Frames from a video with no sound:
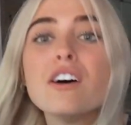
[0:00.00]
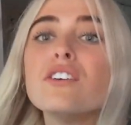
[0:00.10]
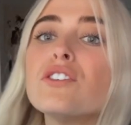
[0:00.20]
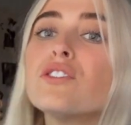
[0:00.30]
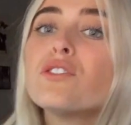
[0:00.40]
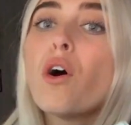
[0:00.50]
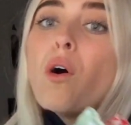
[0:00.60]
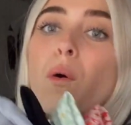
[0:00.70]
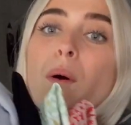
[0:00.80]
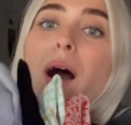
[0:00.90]

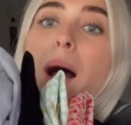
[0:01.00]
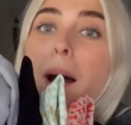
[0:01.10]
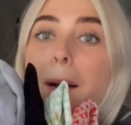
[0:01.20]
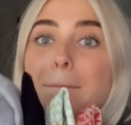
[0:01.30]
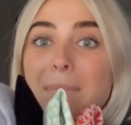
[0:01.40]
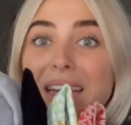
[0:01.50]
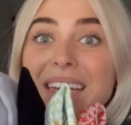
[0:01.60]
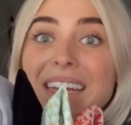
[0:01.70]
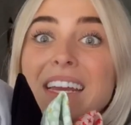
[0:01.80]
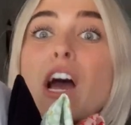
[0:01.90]
so
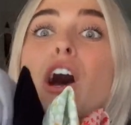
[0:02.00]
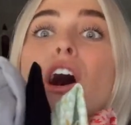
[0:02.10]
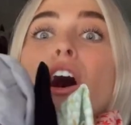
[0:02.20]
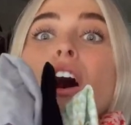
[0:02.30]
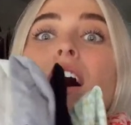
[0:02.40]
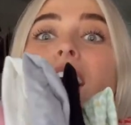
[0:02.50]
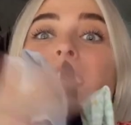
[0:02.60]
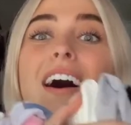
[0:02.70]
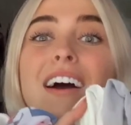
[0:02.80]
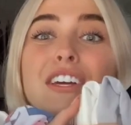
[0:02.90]
many
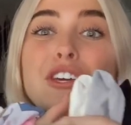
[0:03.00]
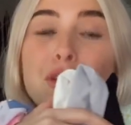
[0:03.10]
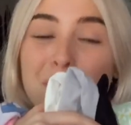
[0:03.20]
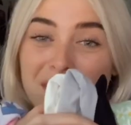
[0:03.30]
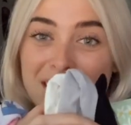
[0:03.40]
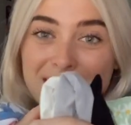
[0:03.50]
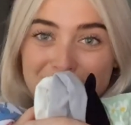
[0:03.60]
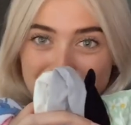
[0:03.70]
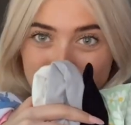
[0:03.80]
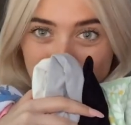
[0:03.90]
cute things
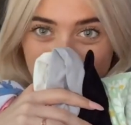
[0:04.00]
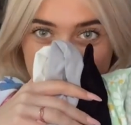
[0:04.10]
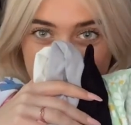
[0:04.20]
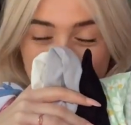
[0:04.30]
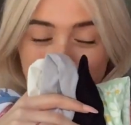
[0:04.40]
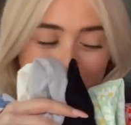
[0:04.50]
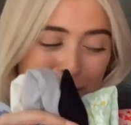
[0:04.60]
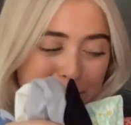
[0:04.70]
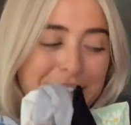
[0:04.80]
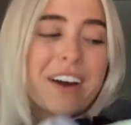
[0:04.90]
to show you.
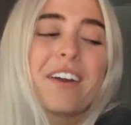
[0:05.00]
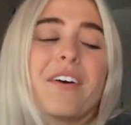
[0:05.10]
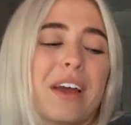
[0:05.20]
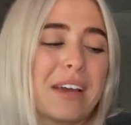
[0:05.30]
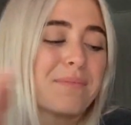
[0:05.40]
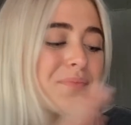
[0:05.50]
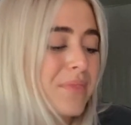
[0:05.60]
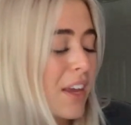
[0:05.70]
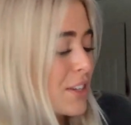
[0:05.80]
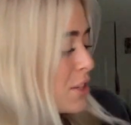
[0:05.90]
Oh my God. Okay.
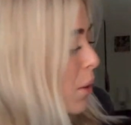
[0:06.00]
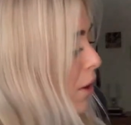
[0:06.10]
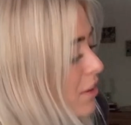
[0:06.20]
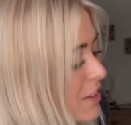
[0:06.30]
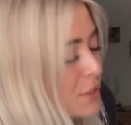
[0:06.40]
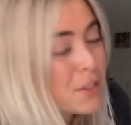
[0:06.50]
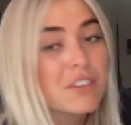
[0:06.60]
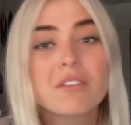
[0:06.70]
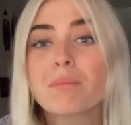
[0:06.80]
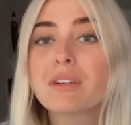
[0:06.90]
So all these clothes
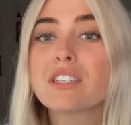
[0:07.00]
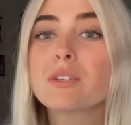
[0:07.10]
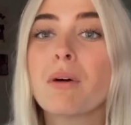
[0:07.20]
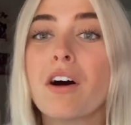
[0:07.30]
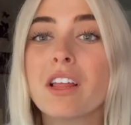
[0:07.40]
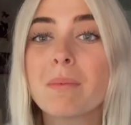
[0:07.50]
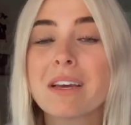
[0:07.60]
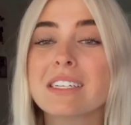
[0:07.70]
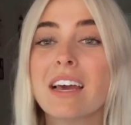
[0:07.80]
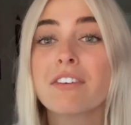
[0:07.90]
are from Princess Polly
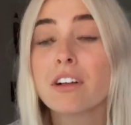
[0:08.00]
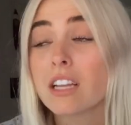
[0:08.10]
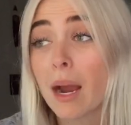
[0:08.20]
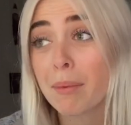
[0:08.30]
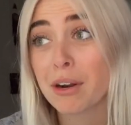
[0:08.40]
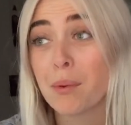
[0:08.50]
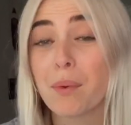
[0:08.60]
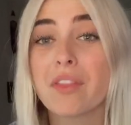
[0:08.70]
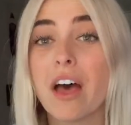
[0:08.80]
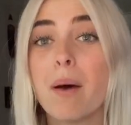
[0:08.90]
because I have collaborated
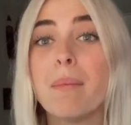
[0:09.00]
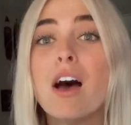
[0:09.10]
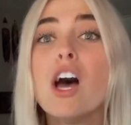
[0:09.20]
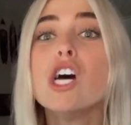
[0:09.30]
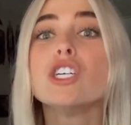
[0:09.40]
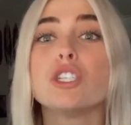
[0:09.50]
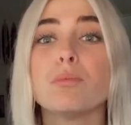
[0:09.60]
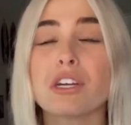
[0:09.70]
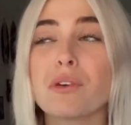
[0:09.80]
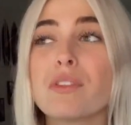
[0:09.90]
with them to
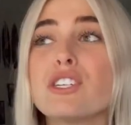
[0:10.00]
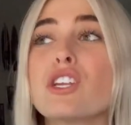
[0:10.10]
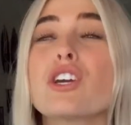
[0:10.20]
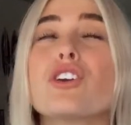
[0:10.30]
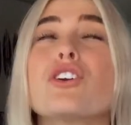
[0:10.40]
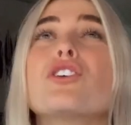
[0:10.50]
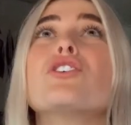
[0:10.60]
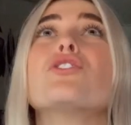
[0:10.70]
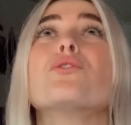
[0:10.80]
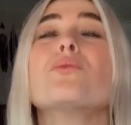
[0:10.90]
bring you this
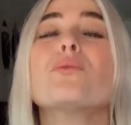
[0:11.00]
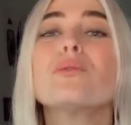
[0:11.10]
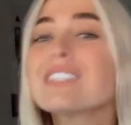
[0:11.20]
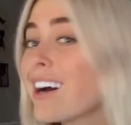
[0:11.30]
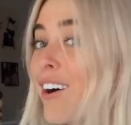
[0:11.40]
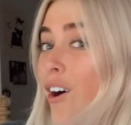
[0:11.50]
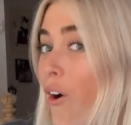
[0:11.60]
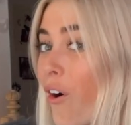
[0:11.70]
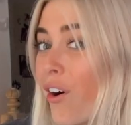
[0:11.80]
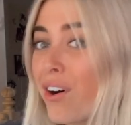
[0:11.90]
cute
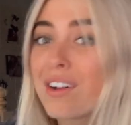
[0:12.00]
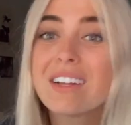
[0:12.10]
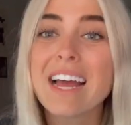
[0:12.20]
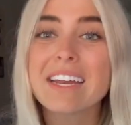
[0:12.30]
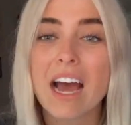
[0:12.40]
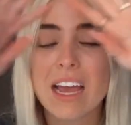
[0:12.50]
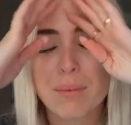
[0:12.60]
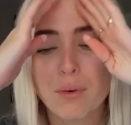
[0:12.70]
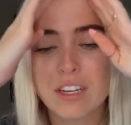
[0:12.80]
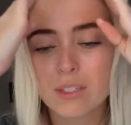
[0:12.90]
haul. And I
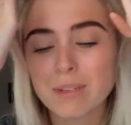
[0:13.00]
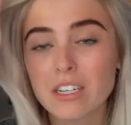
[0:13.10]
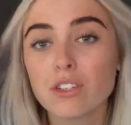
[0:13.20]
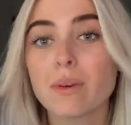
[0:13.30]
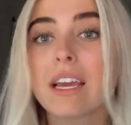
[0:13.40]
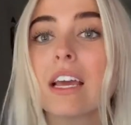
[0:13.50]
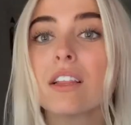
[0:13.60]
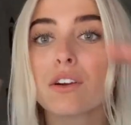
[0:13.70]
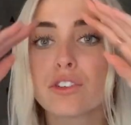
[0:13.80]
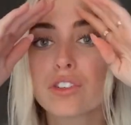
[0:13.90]
am going to be doing a
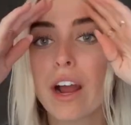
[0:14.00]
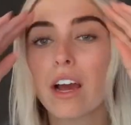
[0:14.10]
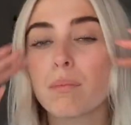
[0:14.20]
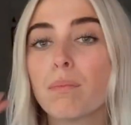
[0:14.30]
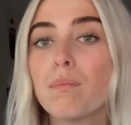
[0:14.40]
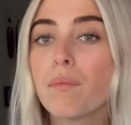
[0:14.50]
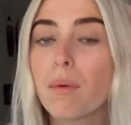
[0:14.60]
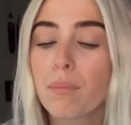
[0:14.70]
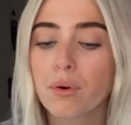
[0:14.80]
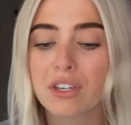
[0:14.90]
little try on
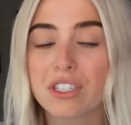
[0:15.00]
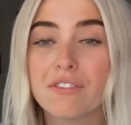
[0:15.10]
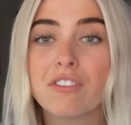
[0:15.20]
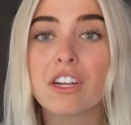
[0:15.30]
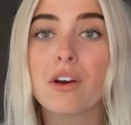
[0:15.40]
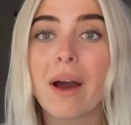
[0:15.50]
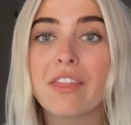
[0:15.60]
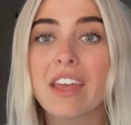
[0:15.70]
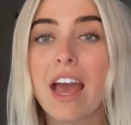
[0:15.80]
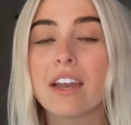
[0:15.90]
portion video
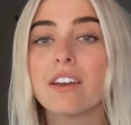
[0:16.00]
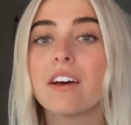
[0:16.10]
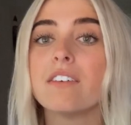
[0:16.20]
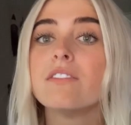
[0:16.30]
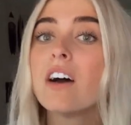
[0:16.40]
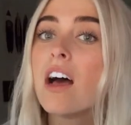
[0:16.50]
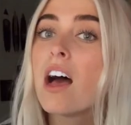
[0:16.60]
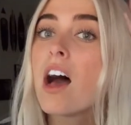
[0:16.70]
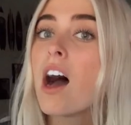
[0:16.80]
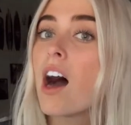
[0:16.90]
at the end of
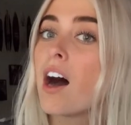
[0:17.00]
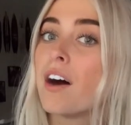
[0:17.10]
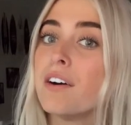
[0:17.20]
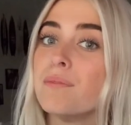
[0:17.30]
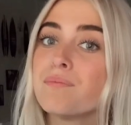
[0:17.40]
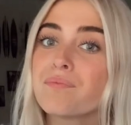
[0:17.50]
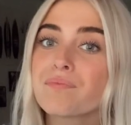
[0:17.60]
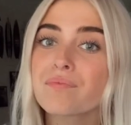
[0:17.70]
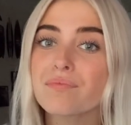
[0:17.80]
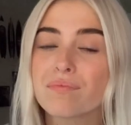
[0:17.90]
um,
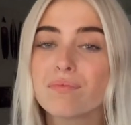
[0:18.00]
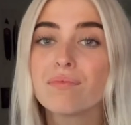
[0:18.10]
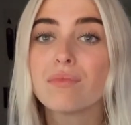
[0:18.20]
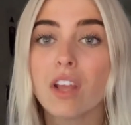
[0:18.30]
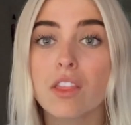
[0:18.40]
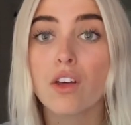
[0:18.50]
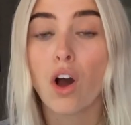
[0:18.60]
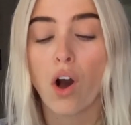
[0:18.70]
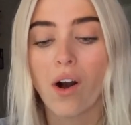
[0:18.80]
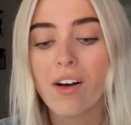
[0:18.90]
the
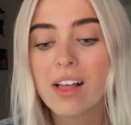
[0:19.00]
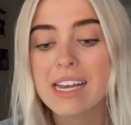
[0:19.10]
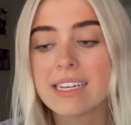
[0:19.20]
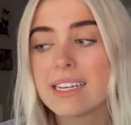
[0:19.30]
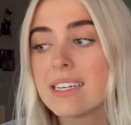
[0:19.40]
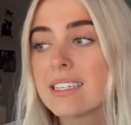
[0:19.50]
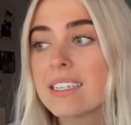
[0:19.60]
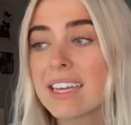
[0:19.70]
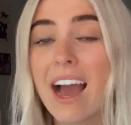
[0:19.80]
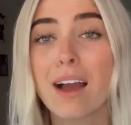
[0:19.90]
haul. And
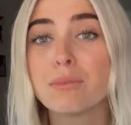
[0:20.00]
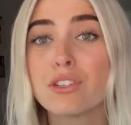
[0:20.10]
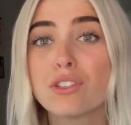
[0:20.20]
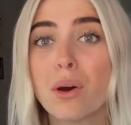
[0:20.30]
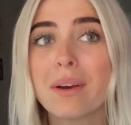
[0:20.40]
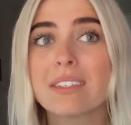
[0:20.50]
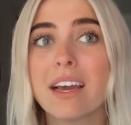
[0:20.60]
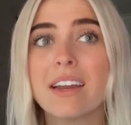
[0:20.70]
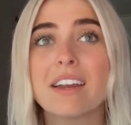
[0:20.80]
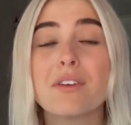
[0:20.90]
yeah, I'm just so
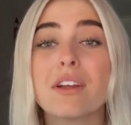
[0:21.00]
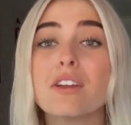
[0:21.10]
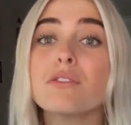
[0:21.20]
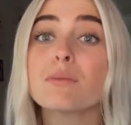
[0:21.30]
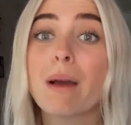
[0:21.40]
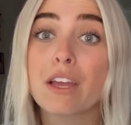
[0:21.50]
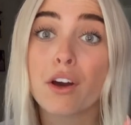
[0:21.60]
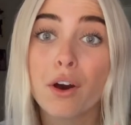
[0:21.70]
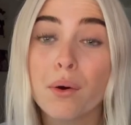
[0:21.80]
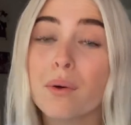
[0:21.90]
excited. You can use my
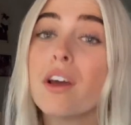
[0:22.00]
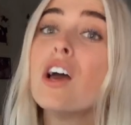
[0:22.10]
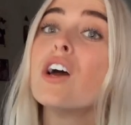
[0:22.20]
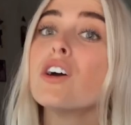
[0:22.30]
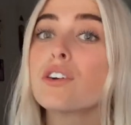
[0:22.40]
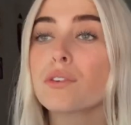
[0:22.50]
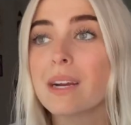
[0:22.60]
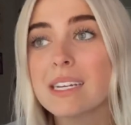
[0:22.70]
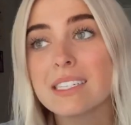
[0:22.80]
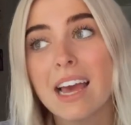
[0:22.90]
code
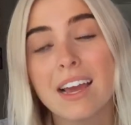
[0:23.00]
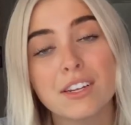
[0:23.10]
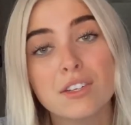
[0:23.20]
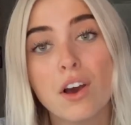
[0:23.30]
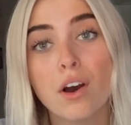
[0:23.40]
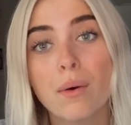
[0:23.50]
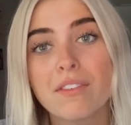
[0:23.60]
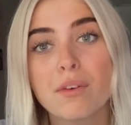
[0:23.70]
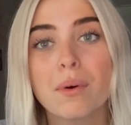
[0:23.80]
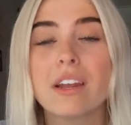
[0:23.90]
GRACEXO
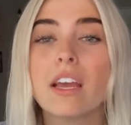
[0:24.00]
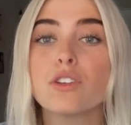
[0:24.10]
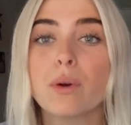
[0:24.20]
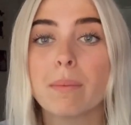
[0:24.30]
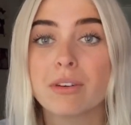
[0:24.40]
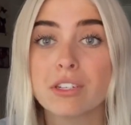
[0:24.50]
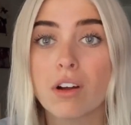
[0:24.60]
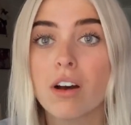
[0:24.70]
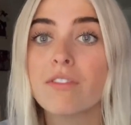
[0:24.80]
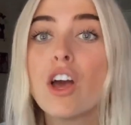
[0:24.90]
if you want to get
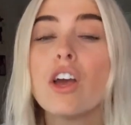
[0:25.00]
20% off